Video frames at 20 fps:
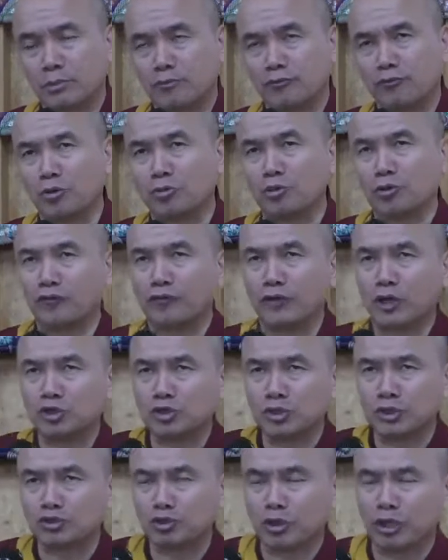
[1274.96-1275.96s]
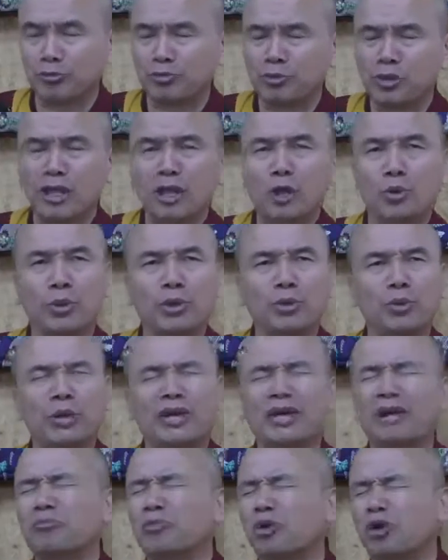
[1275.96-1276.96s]
From conventional dream, we
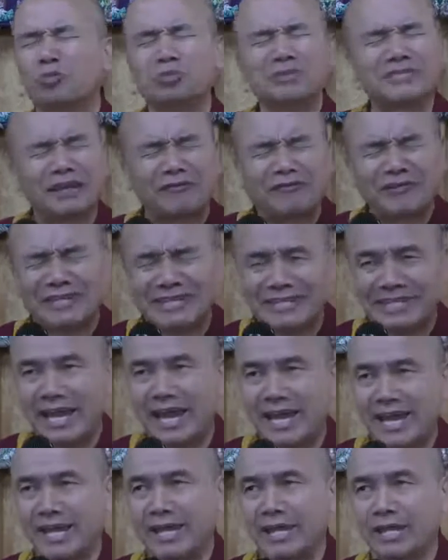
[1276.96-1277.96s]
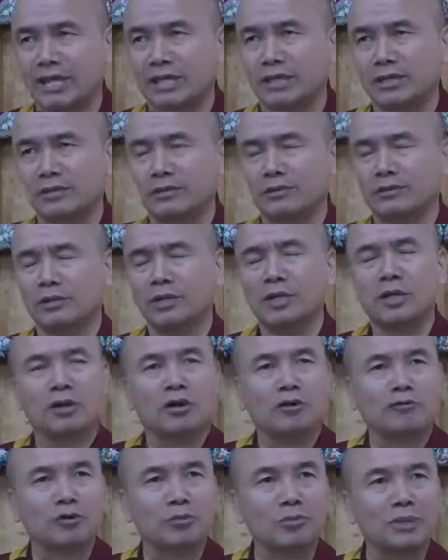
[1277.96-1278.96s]
wake up almost every day.
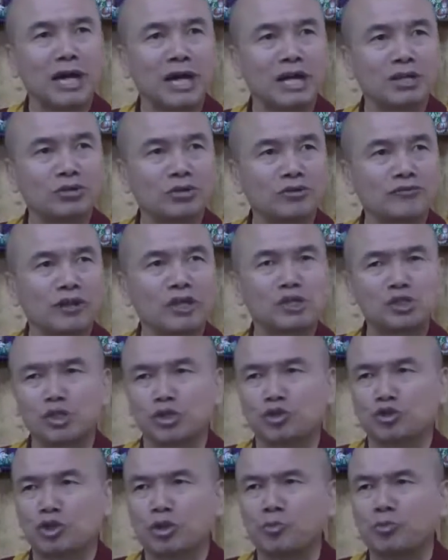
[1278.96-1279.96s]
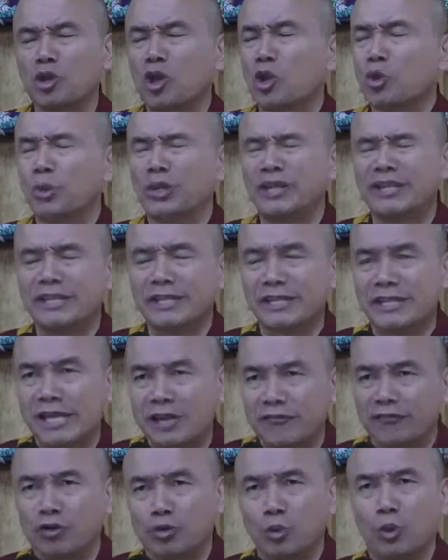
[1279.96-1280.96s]
From the unconventional dream, we
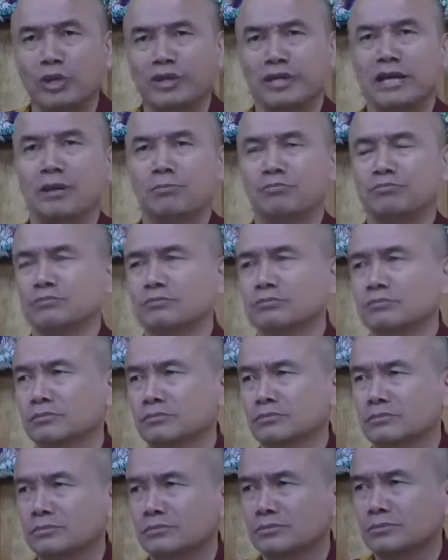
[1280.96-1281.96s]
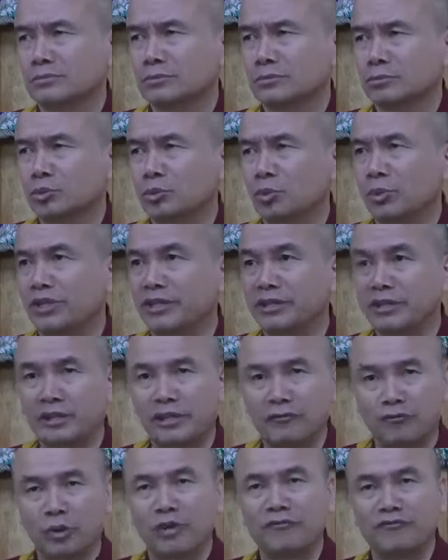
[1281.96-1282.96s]
never woke up. We
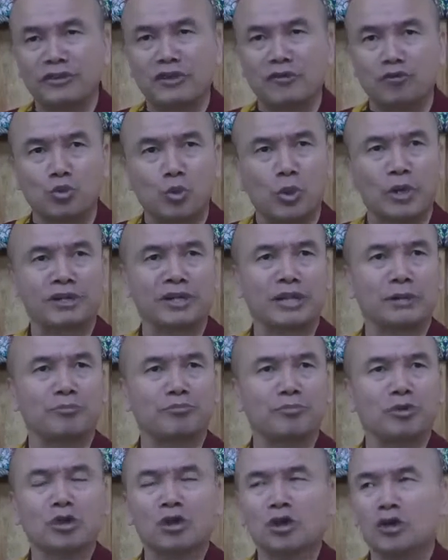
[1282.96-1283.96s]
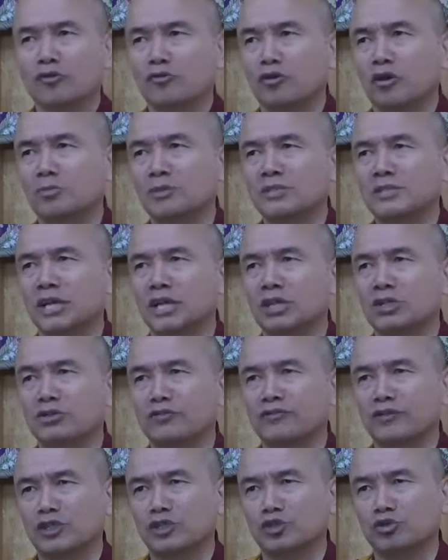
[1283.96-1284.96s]
have never woken up from this
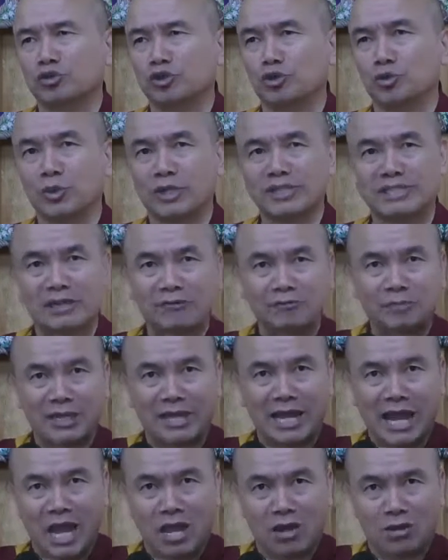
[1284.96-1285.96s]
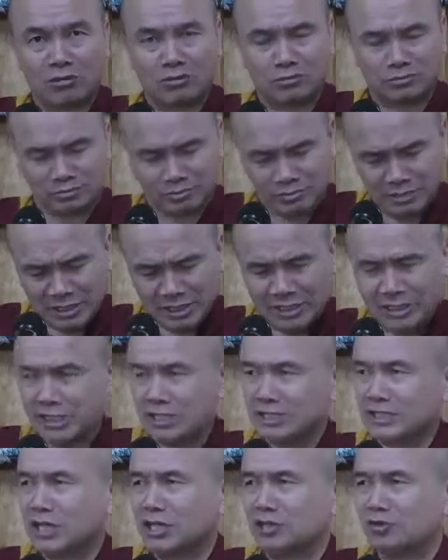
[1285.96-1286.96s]
unconventional dream. What is happening now
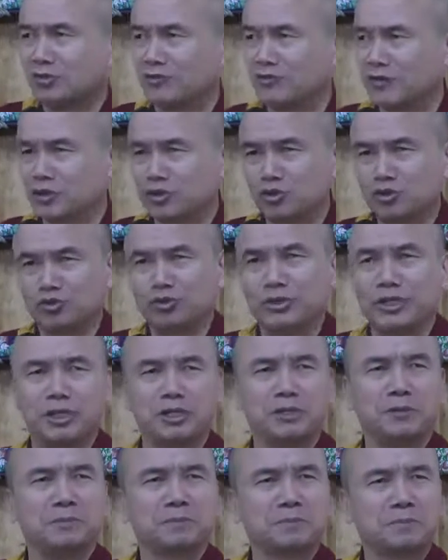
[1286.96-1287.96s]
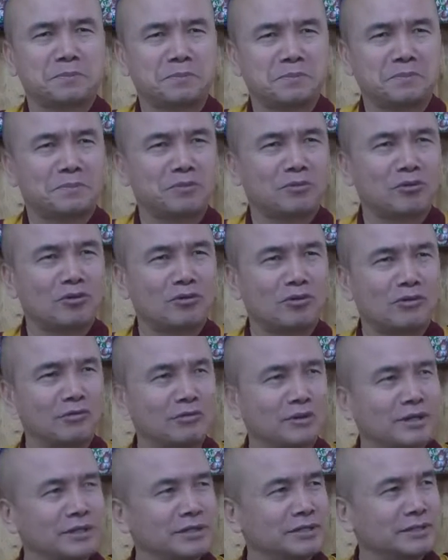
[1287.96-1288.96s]
is the unconventional dream,
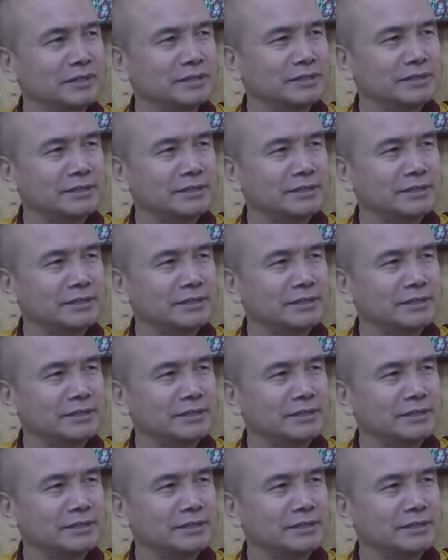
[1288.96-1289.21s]
right?